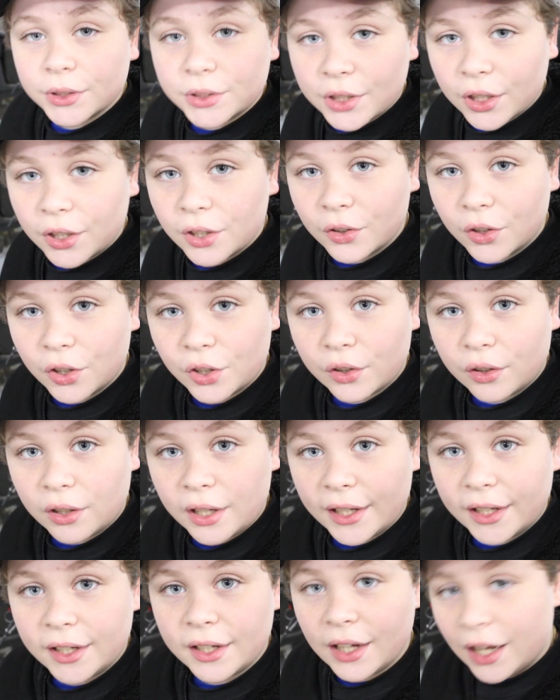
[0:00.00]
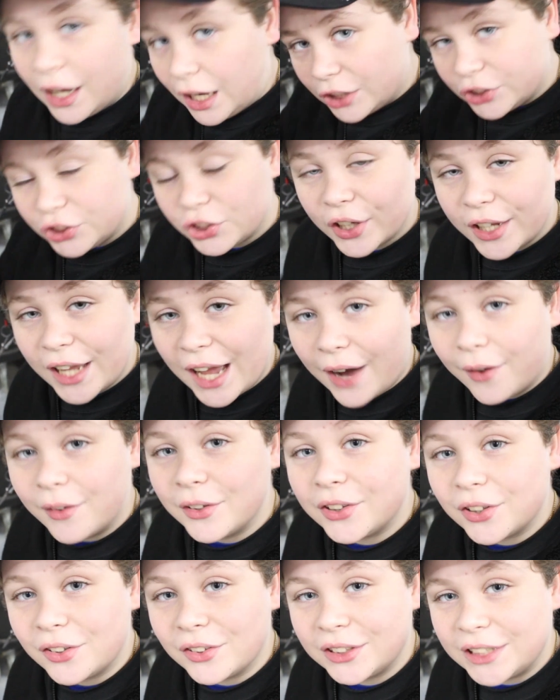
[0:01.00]
it's gonna look like. I'll show you how it
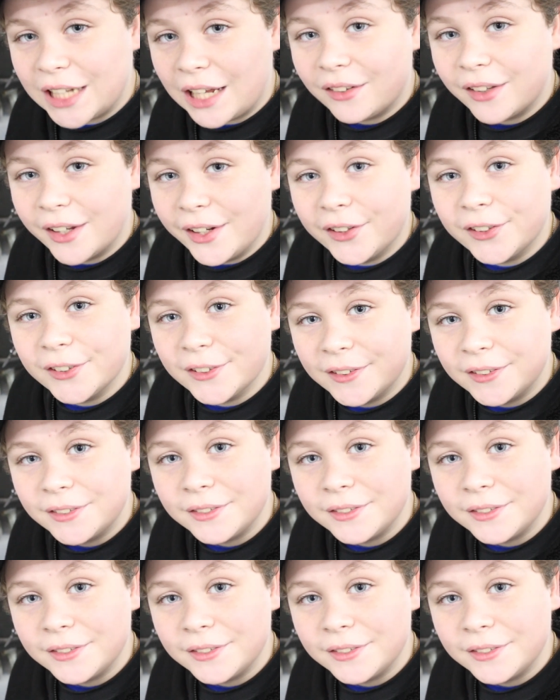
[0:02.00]
turns out later.